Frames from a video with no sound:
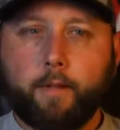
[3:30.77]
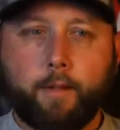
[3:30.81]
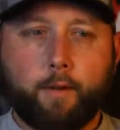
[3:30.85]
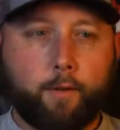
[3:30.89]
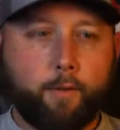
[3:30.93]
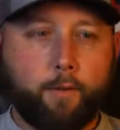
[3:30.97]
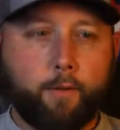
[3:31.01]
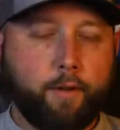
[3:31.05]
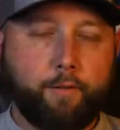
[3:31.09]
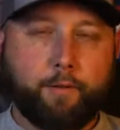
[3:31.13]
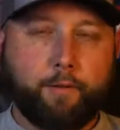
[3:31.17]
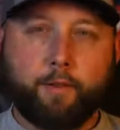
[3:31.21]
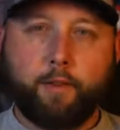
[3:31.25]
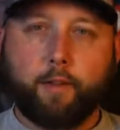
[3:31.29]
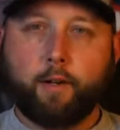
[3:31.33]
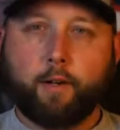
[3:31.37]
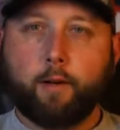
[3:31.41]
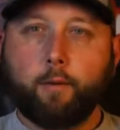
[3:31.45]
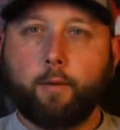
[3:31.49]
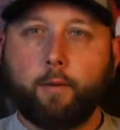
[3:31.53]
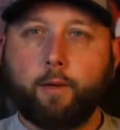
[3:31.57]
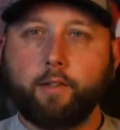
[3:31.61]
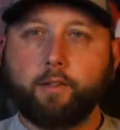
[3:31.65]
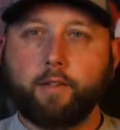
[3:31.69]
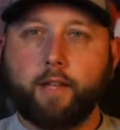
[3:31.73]
different than
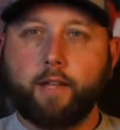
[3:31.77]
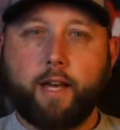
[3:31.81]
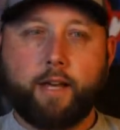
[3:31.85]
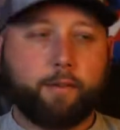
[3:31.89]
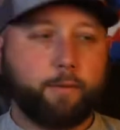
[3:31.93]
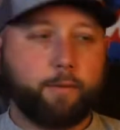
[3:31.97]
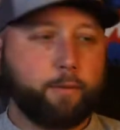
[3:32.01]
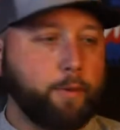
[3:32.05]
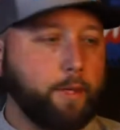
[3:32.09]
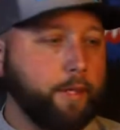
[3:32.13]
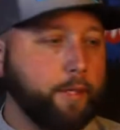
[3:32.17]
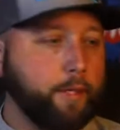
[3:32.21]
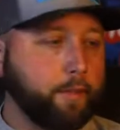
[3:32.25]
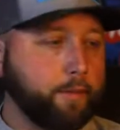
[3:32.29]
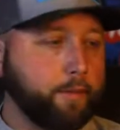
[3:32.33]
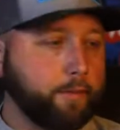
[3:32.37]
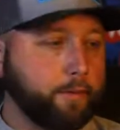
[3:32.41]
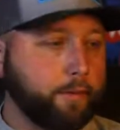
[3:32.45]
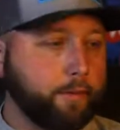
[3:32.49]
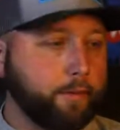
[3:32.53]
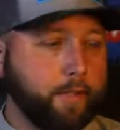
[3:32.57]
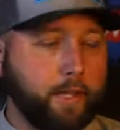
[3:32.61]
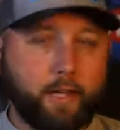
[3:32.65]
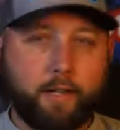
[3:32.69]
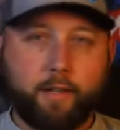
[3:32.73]
I was last week.
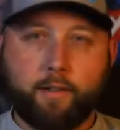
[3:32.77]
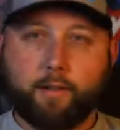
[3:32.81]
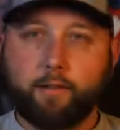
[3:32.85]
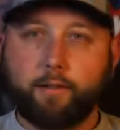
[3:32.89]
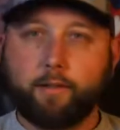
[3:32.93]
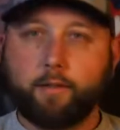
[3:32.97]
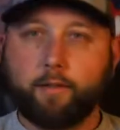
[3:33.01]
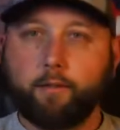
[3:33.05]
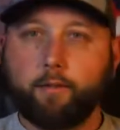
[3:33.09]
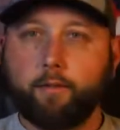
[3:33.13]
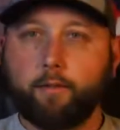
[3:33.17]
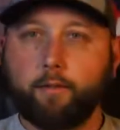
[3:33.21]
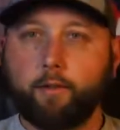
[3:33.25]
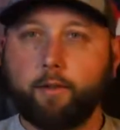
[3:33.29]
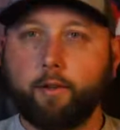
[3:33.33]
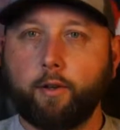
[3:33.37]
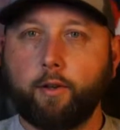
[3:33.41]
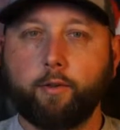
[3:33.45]
Sinus was all